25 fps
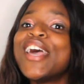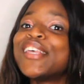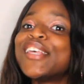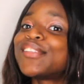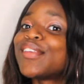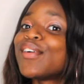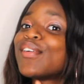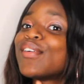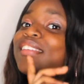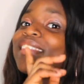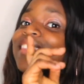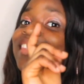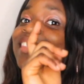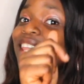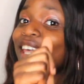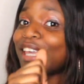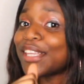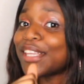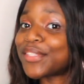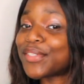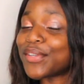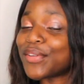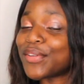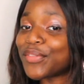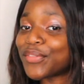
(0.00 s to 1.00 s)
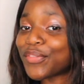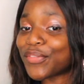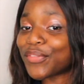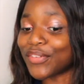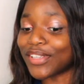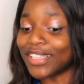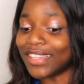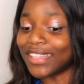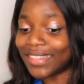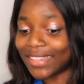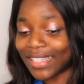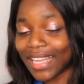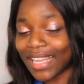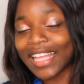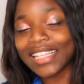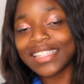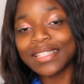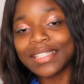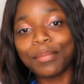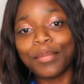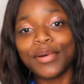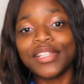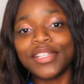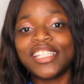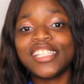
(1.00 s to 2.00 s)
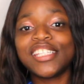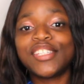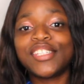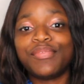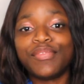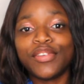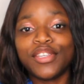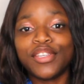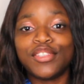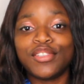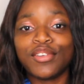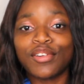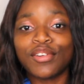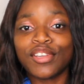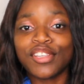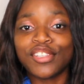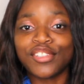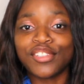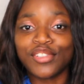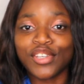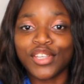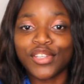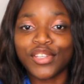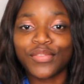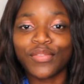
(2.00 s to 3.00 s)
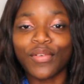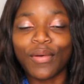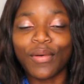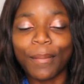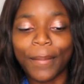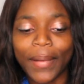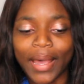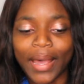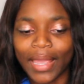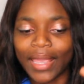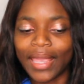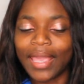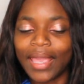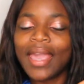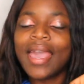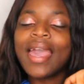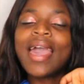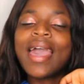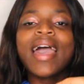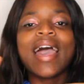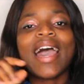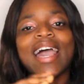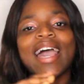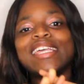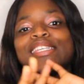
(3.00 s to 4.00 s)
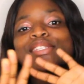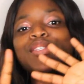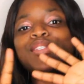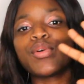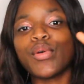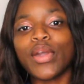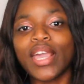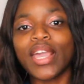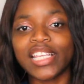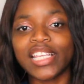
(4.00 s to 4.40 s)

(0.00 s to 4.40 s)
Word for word: So stay tuned for that. But this video is just for my high school